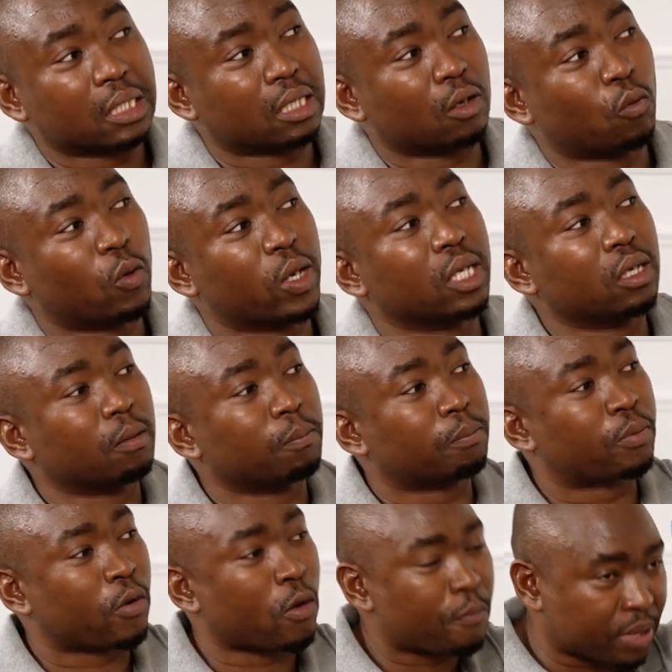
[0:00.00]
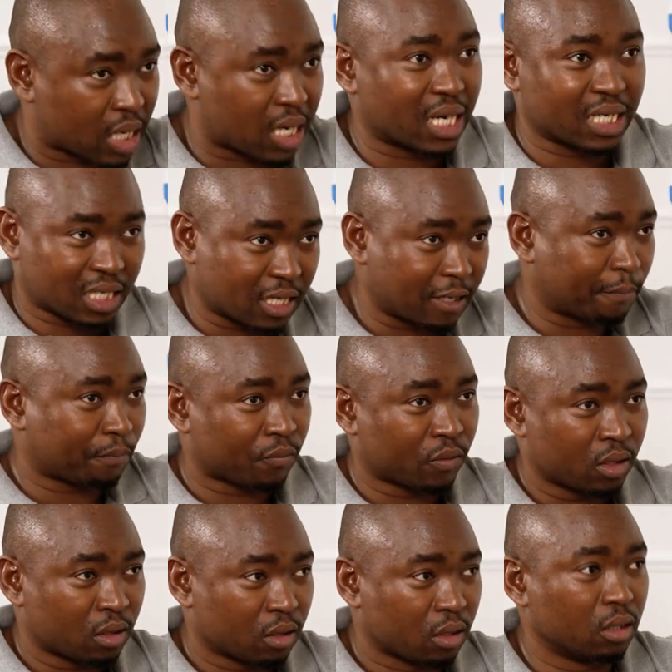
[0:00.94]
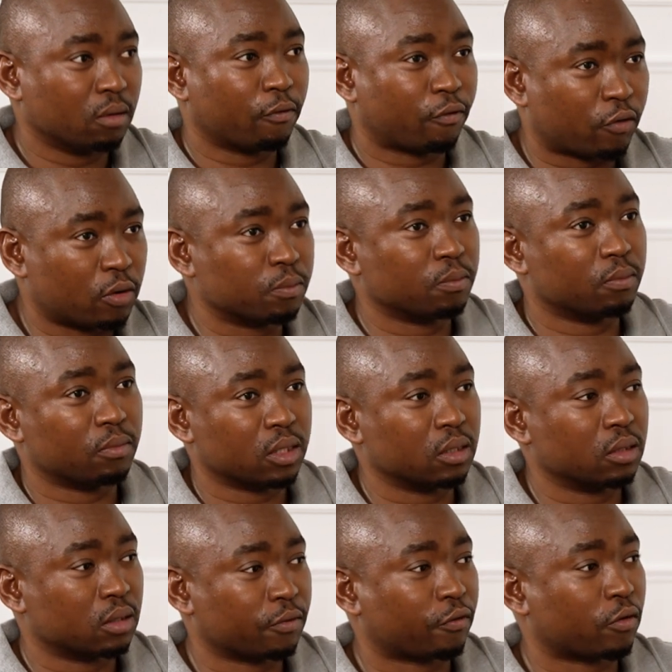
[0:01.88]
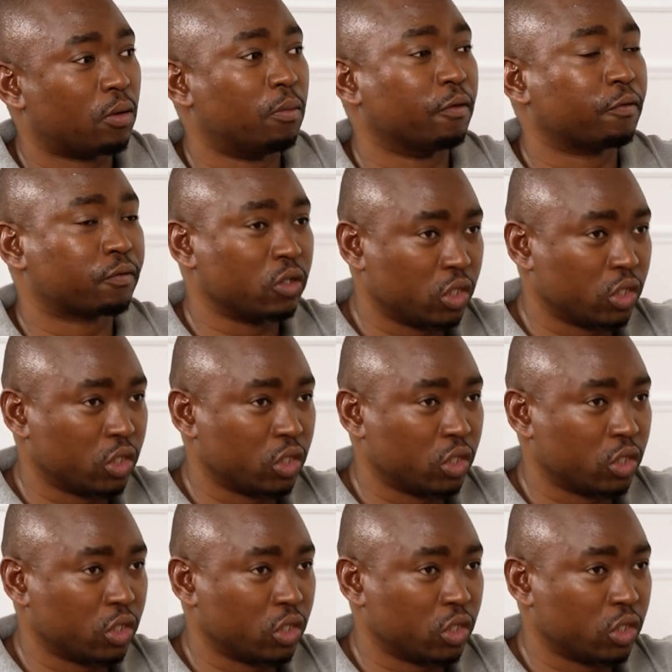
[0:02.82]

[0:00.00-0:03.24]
when propaganda in the form of